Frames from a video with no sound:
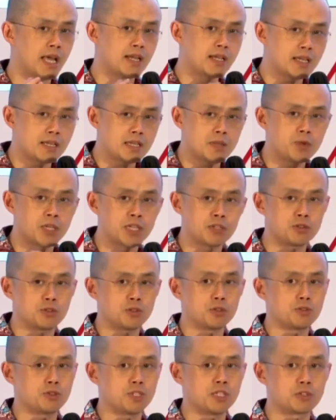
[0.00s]
anything we can
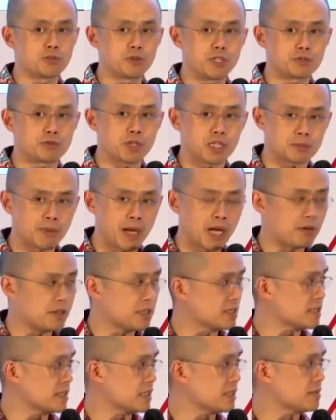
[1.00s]
do to increase
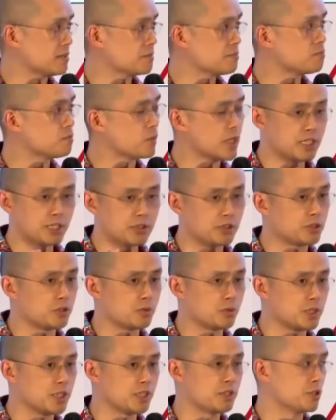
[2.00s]
transparency, we need
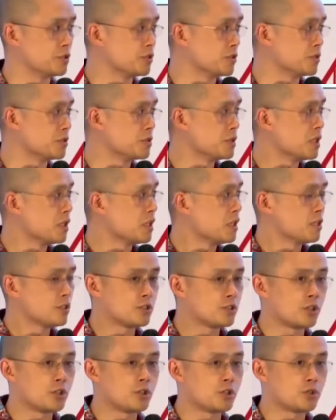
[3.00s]
to do.
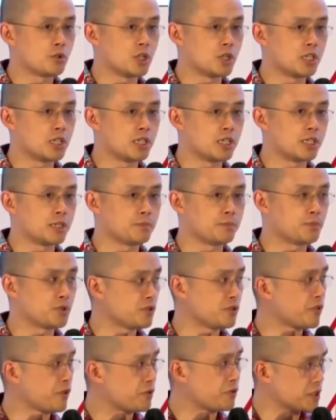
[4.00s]
So
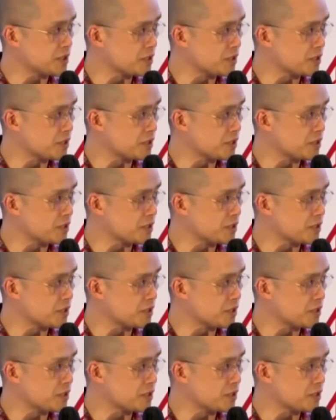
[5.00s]
proof of